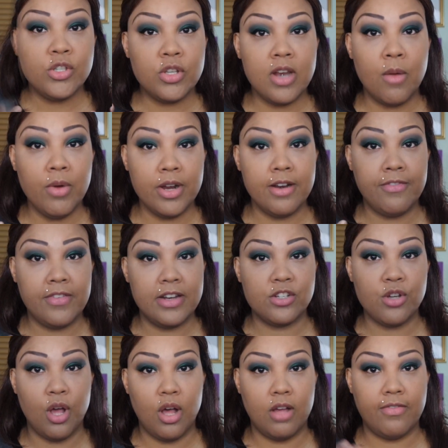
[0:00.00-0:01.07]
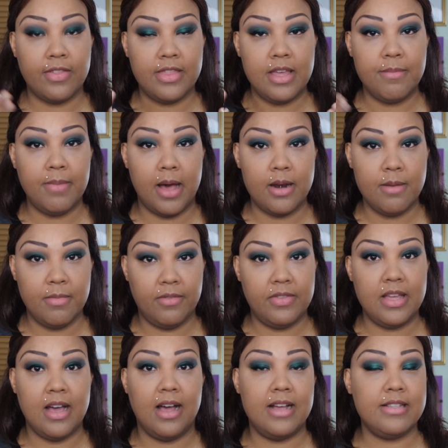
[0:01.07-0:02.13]
So now we're going to finish off the bottom of
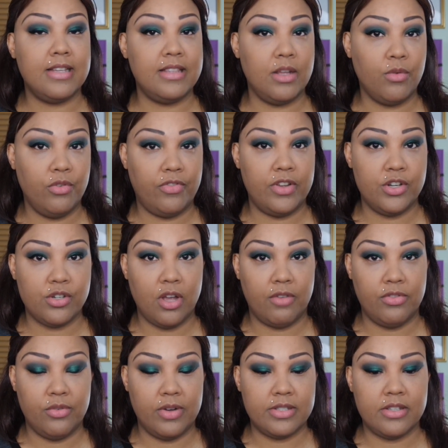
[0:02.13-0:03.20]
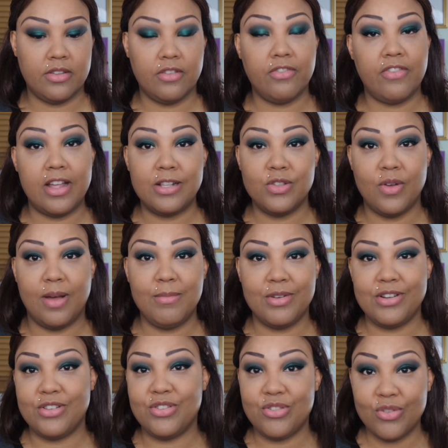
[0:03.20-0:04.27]
the eyes, and then we'll finish off the rest of the face. So I'm
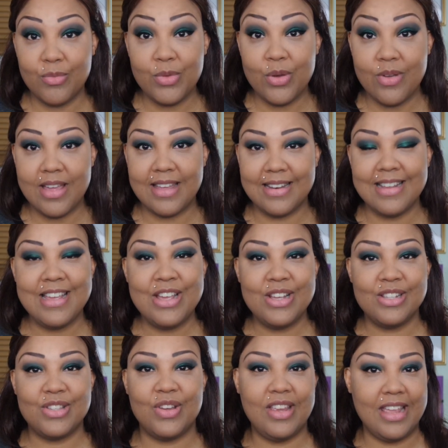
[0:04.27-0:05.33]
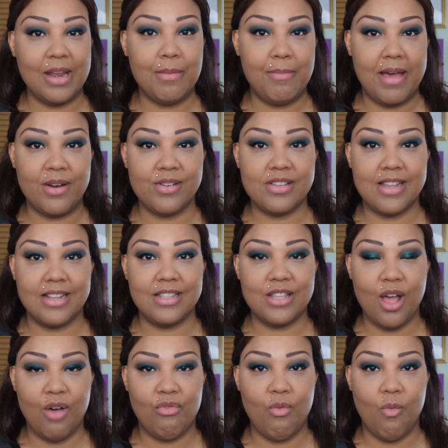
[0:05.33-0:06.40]
going to zoom you in so you can get a better
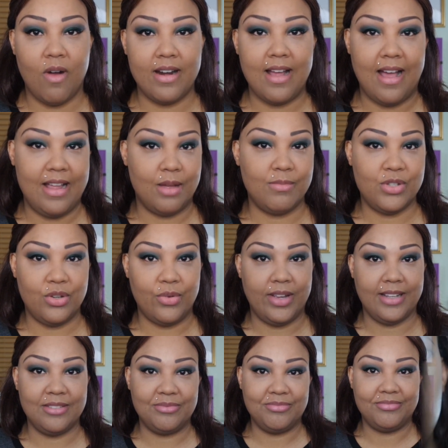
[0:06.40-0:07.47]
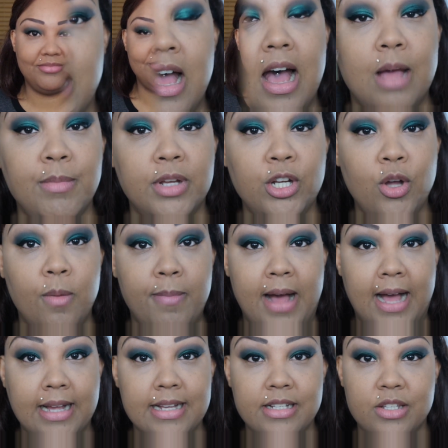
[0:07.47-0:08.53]
sense of what I am doing. I'm going to go
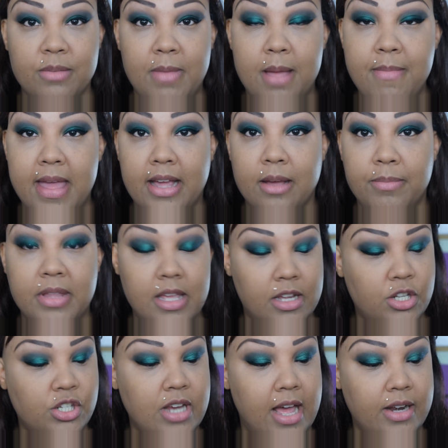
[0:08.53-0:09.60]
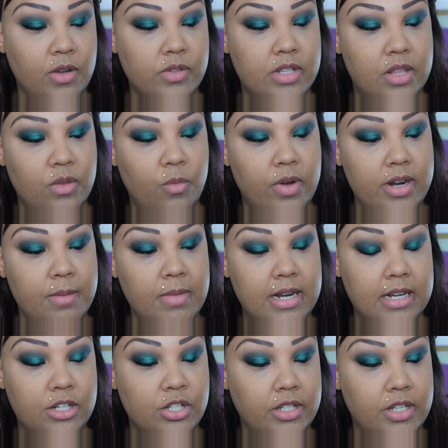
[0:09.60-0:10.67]
back into my Makeup Geek shadows, and the one I'm
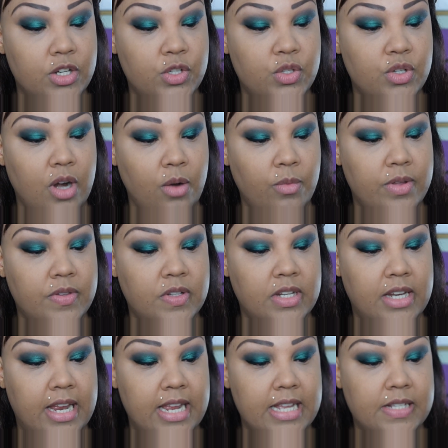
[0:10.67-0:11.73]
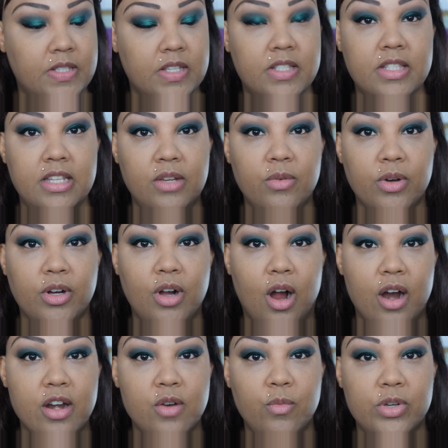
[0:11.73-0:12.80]
actually going to start with today is Secret
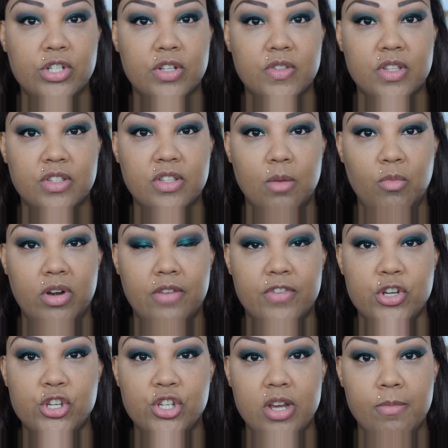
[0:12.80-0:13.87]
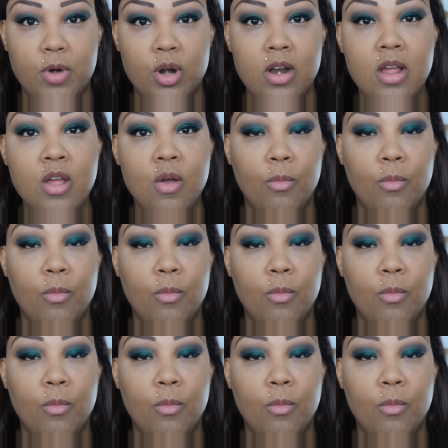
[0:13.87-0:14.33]
Garden, which is somewhat of a shimmer.